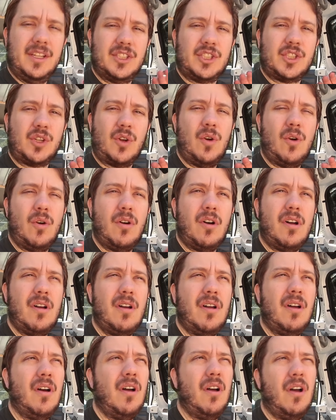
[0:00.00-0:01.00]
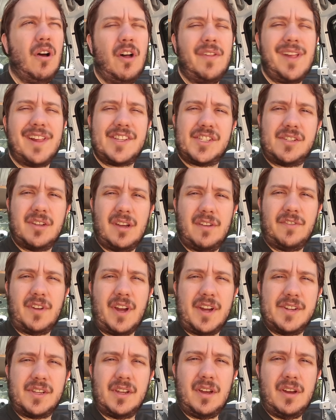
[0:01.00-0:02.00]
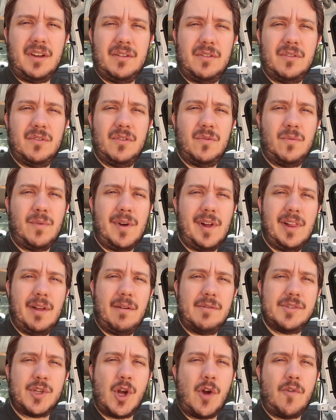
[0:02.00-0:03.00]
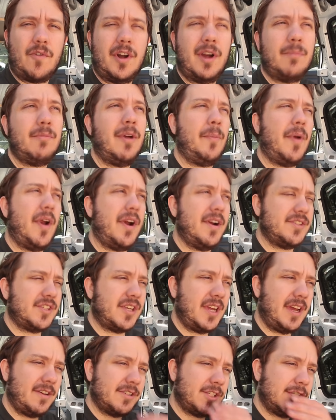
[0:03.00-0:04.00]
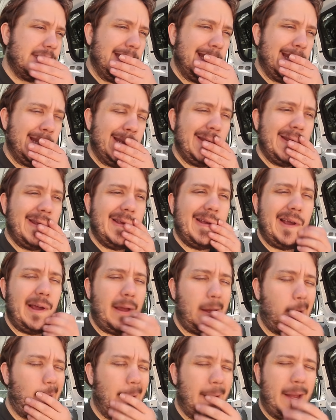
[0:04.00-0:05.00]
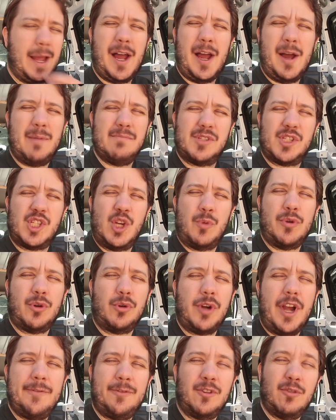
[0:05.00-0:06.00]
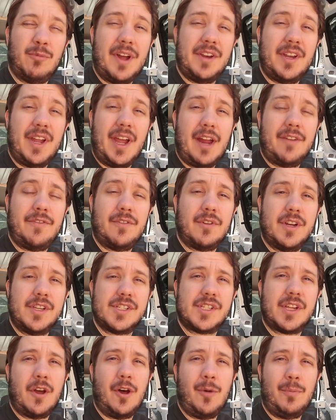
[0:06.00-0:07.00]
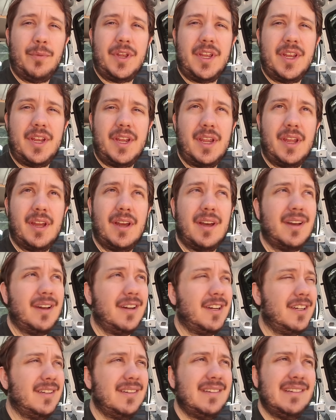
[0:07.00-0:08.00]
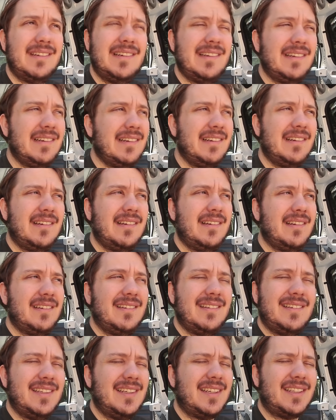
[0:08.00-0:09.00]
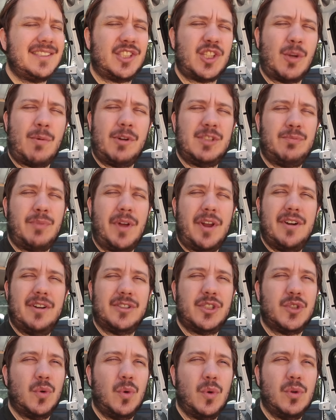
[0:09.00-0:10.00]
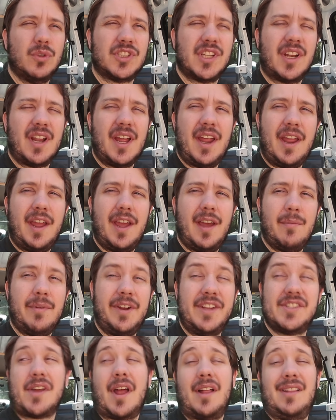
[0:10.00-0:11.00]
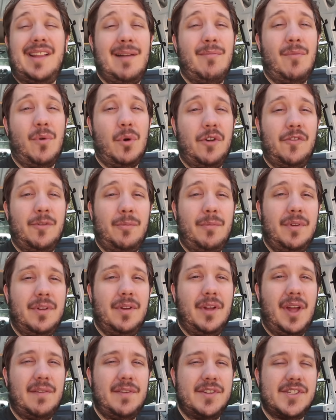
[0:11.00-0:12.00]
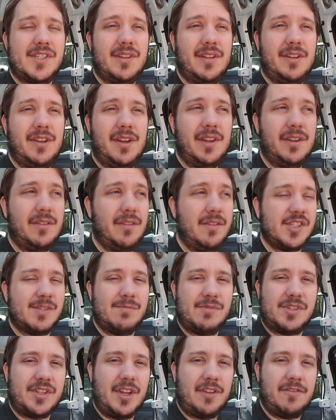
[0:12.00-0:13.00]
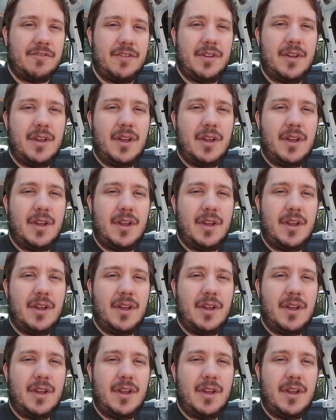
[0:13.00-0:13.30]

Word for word: So all that stuff got done while I was over at my parents' house. Uh, I'm super grateful to my dad for his help. He uh, is so much better at tools than I am. He's got a lot more of them. Obviously, he used some stuff